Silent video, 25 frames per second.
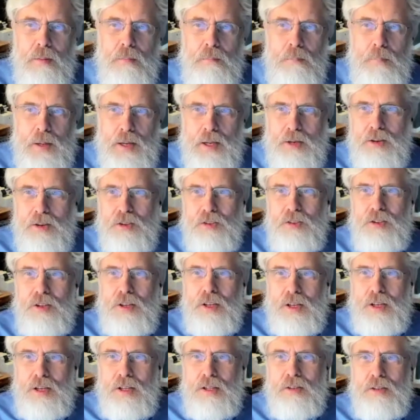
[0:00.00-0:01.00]
but I just
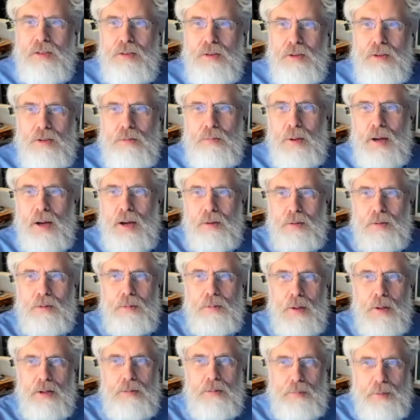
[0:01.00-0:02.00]
think it's, it's my
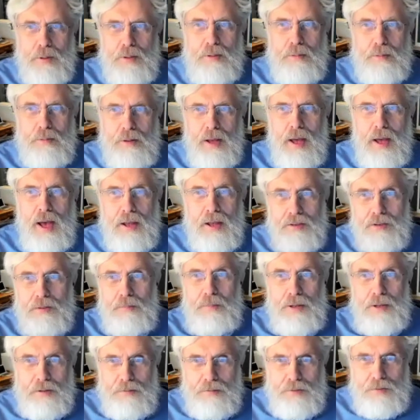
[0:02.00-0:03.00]
responsibility as a
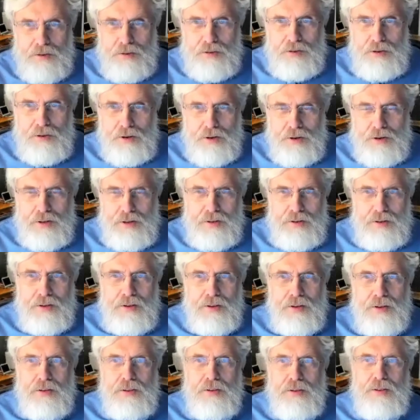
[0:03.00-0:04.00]
beneficiary
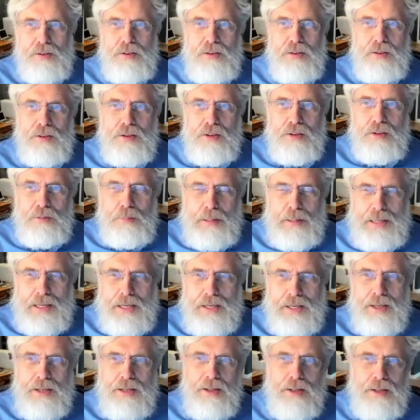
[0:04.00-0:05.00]
to, to
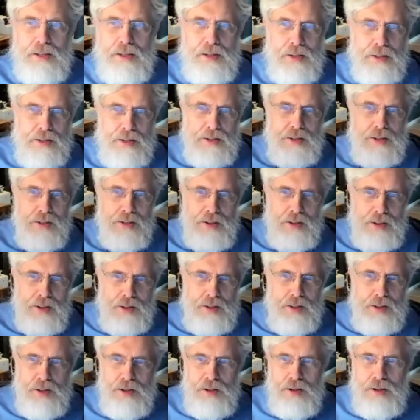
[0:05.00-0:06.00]
explain
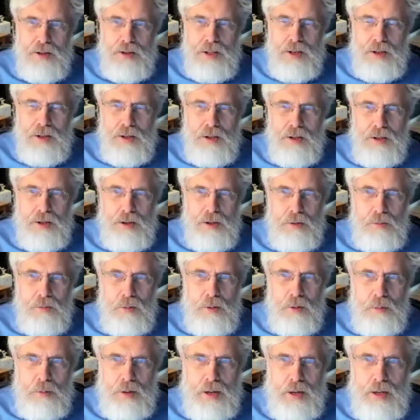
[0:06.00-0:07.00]
uh, in a, a
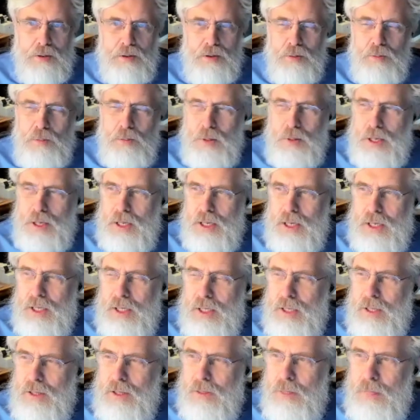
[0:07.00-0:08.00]
well rounded way.
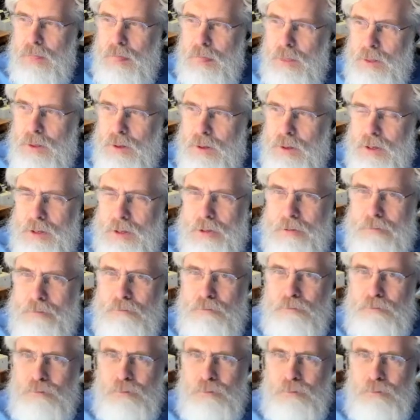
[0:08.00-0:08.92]
Um,